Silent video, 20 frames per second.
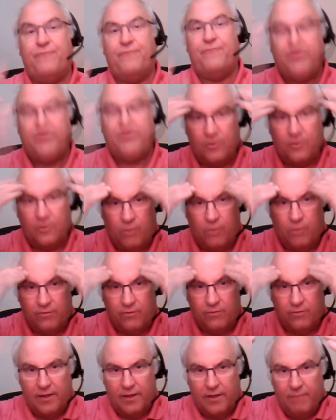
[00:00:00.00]
single
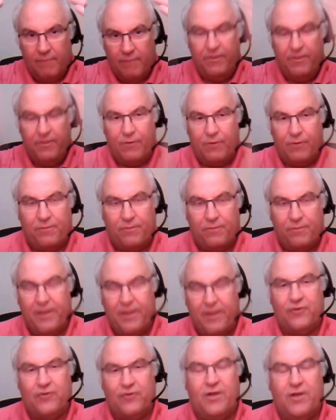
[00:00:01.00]
malts, bear with me
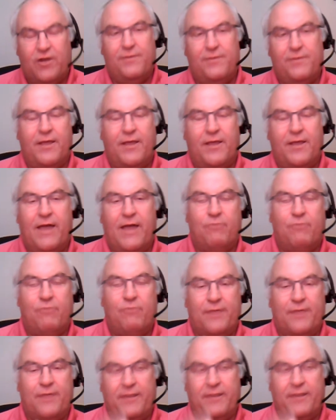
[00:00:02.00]
and try and think
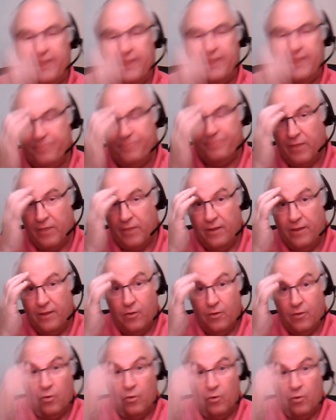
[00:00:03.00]
hypothetically.
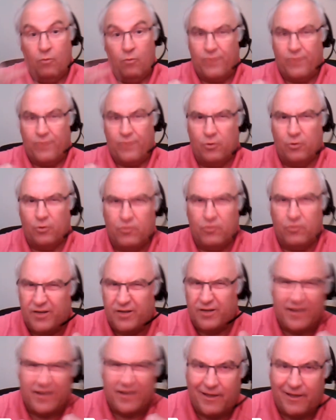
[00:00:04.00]
With locals
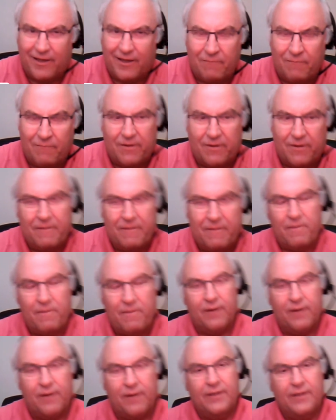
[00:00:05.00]
are a great company,
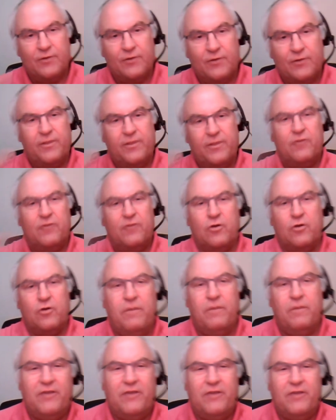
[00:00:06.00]
remember. So they're not
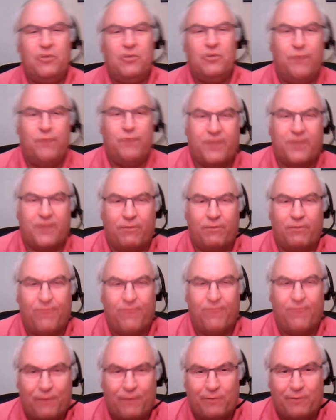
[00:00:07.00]
going to make cheap whisky with
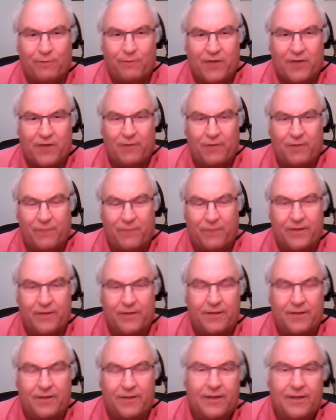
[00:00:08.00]
50% of
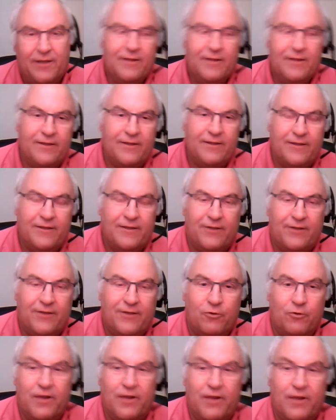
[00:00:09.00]
the
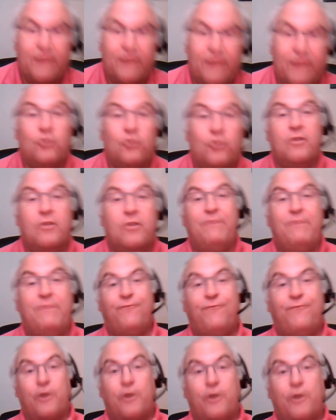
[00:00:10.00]
single grain. It's only going to be
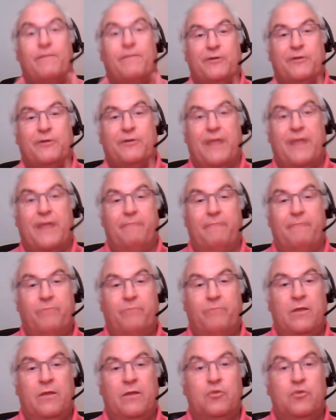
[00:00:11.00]
40%.
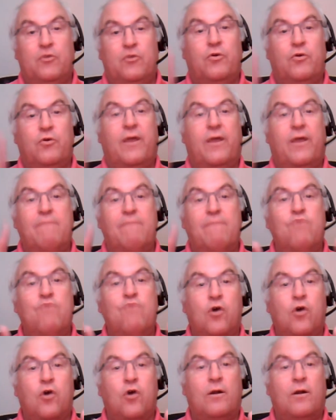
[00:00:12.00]
So we're going to get more